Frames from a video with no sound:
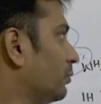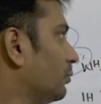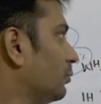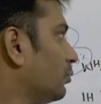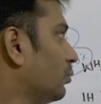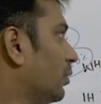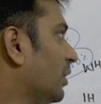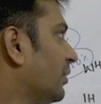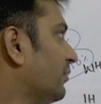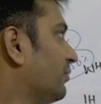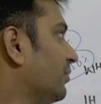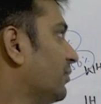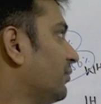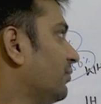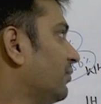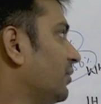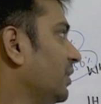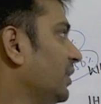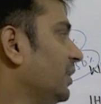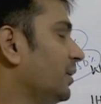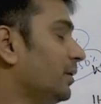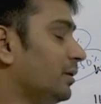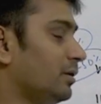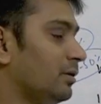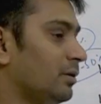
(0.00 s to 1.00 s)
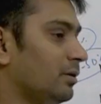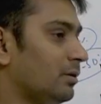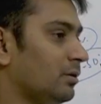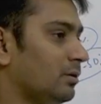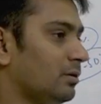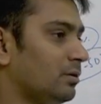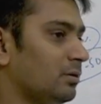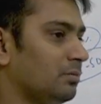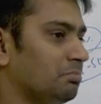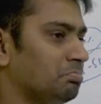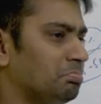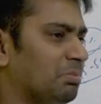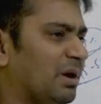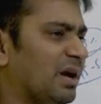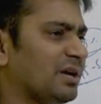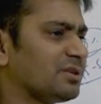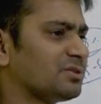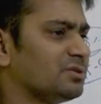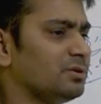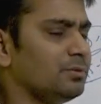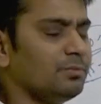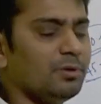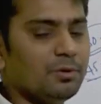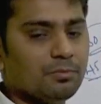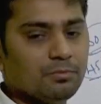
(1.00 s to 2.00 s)
150
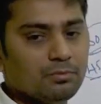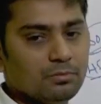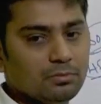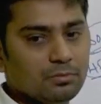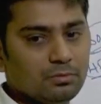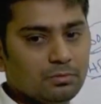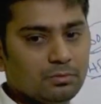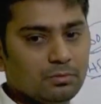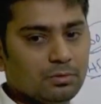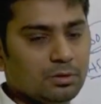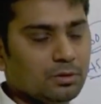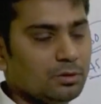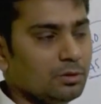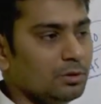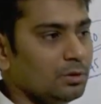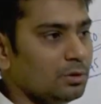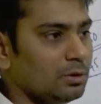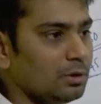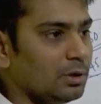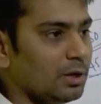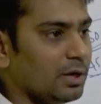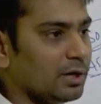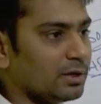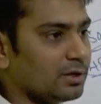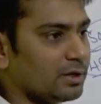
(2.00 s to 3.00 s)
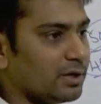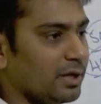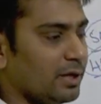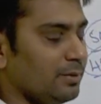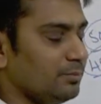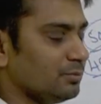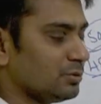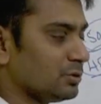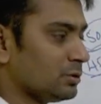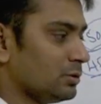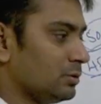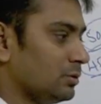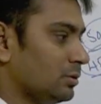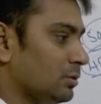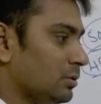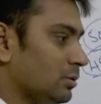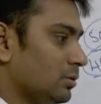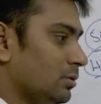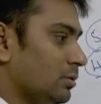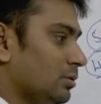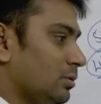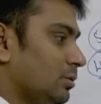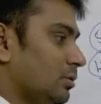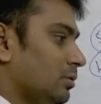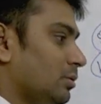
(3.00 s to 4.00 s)
maximum. At times,
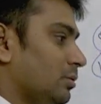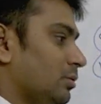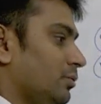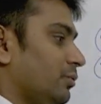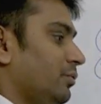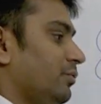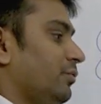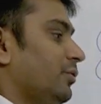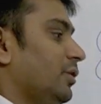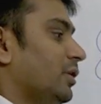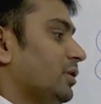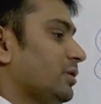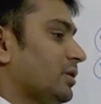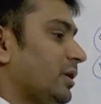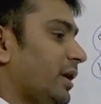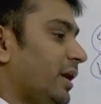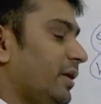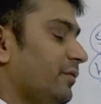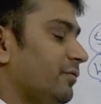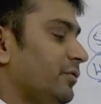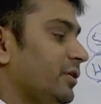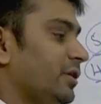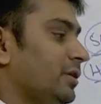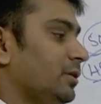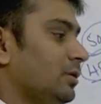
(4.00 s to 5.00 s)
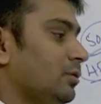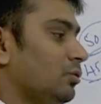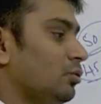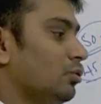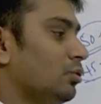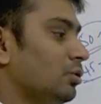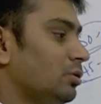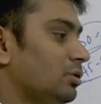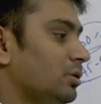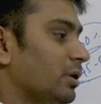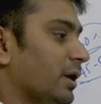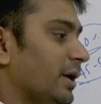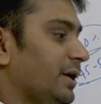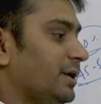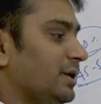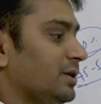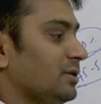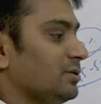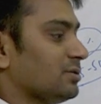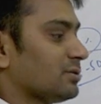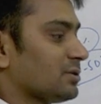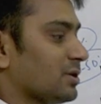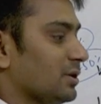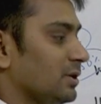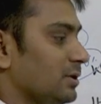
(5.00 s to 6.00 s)
if you are having good
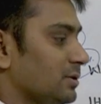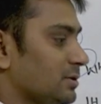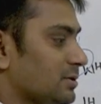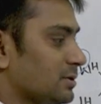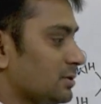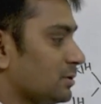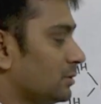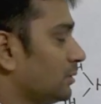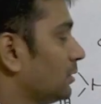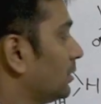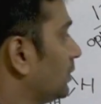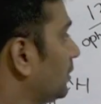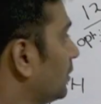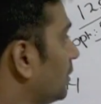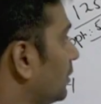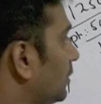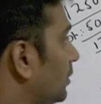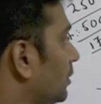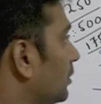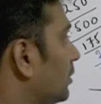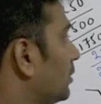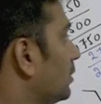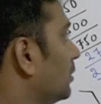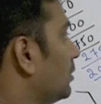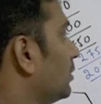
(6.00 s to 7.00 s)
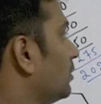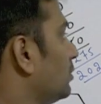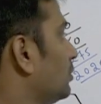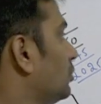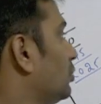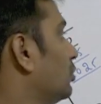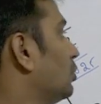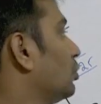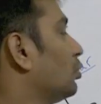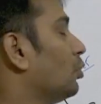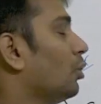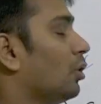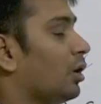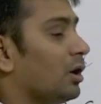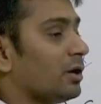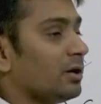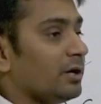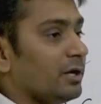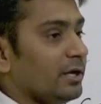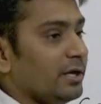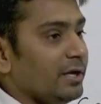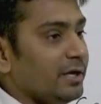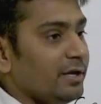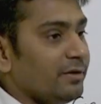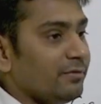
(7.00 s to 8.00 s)
writing skills, you will go
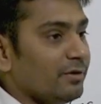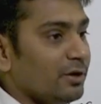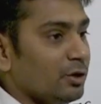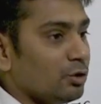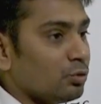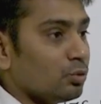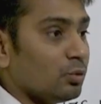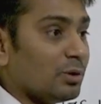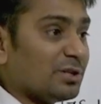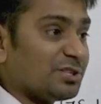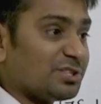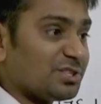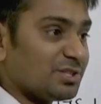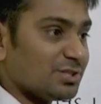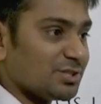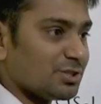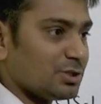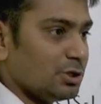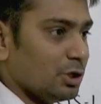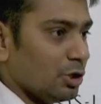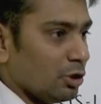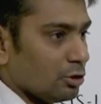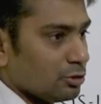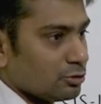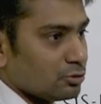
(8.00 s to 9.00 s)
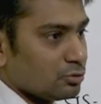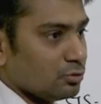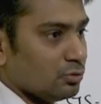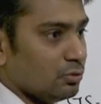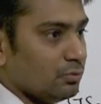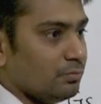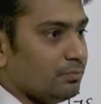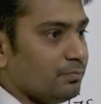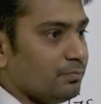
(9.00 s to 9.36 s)
even to 160 also.